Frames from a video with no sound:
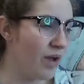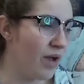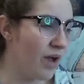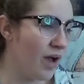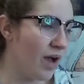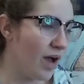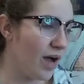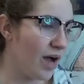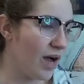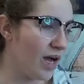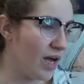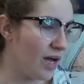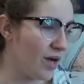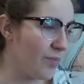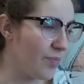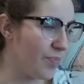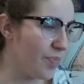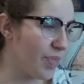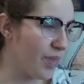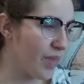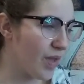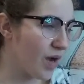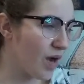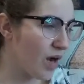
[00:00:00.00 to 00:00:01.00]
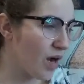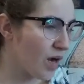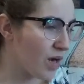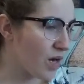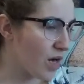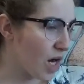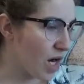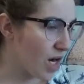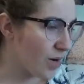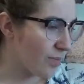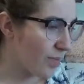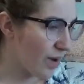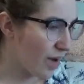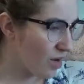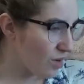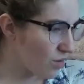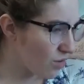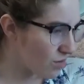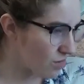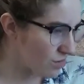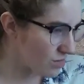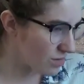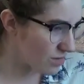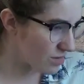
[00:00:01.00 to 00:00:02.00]

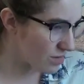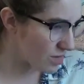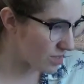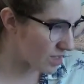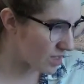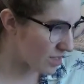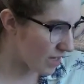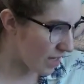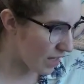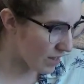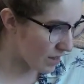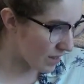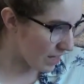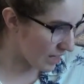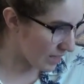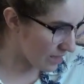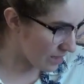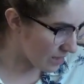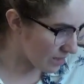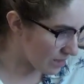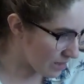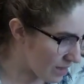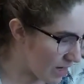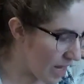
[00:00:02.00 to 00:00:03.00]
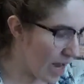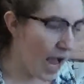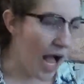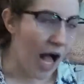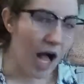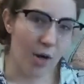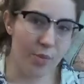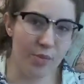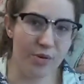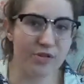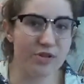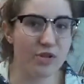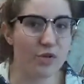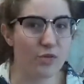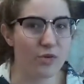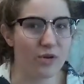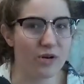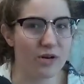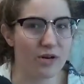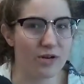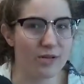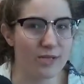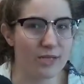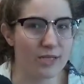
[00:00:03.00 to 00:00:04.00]
Carbuncles, I think. I'll put the
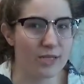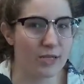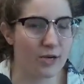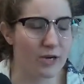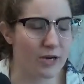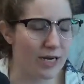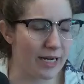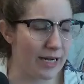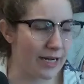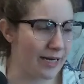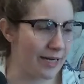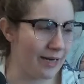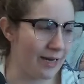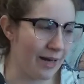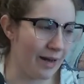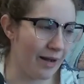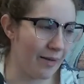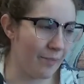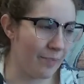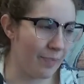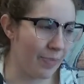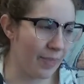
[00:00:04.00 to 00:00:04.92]
word on screen.